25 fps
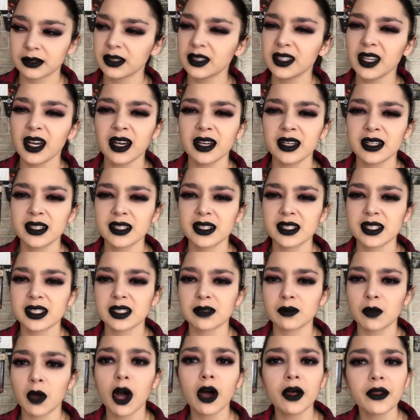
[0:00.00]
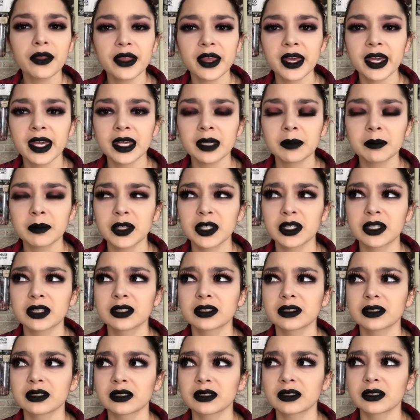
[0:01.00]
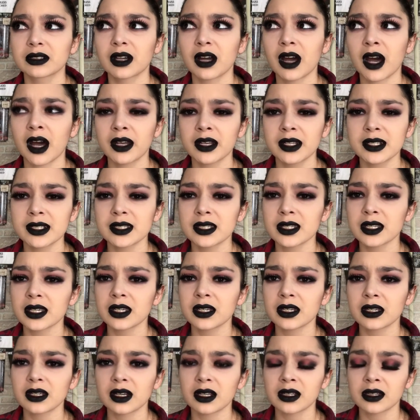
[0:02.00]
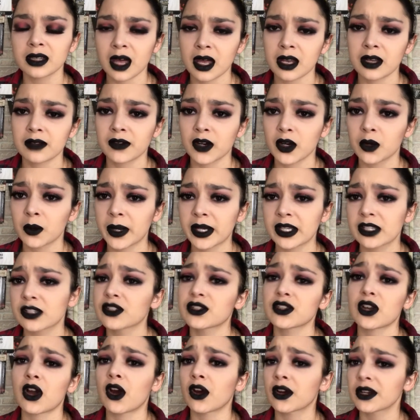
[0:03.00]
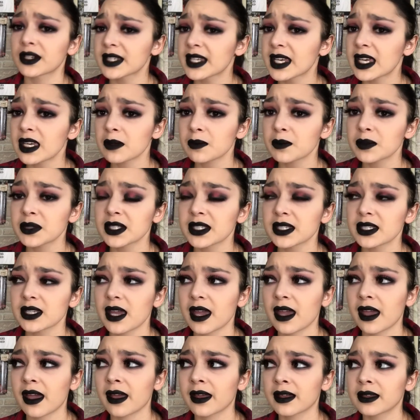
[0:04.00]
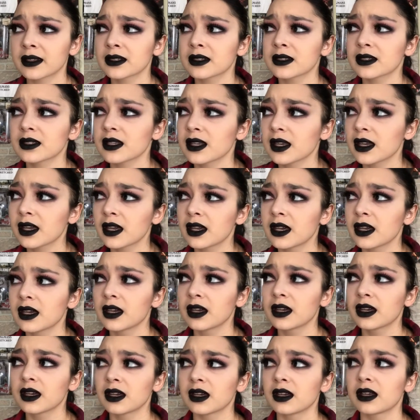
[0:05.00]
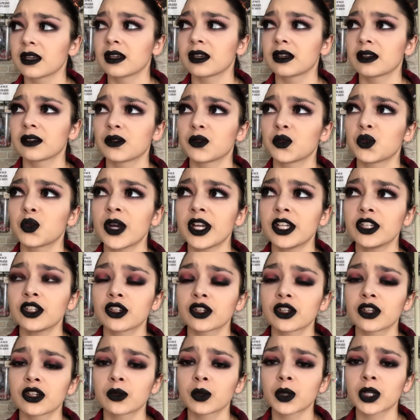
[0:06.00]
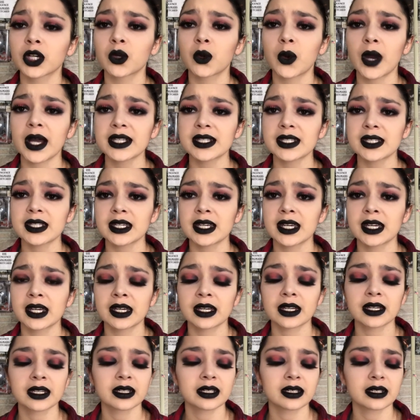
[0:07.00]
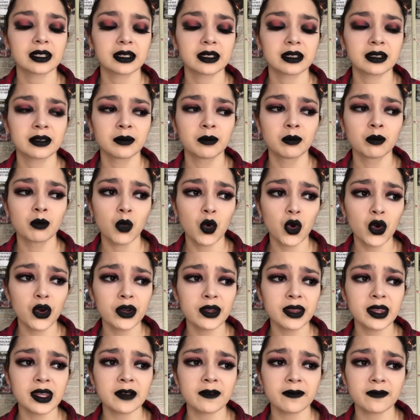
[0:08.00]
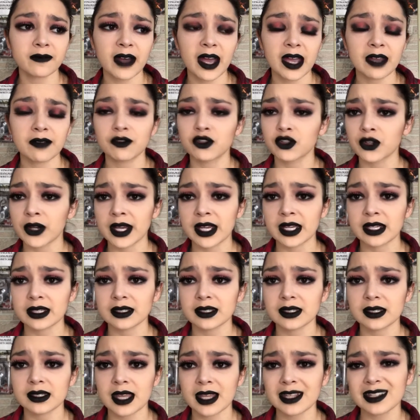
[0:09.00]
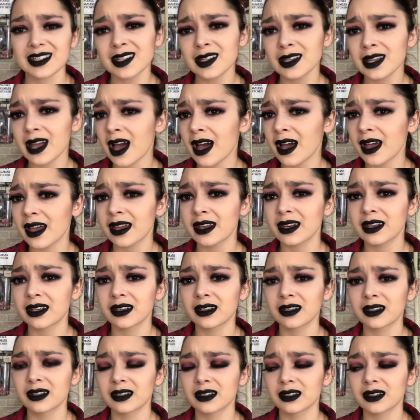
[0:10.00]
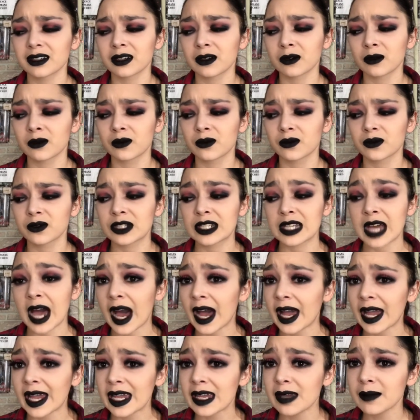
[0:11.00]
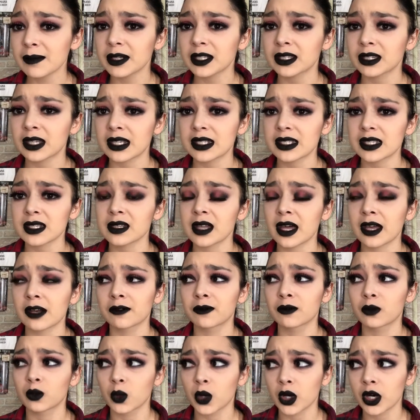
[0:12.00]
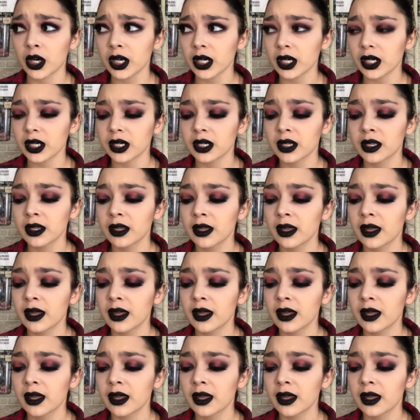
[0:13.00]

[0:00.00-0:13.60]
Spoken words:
yeah, it's a small thing, but honestly, a lot of our wages are tips. And when you're requesting more than 5 drinks, that's a lot of time and that's a lot of work.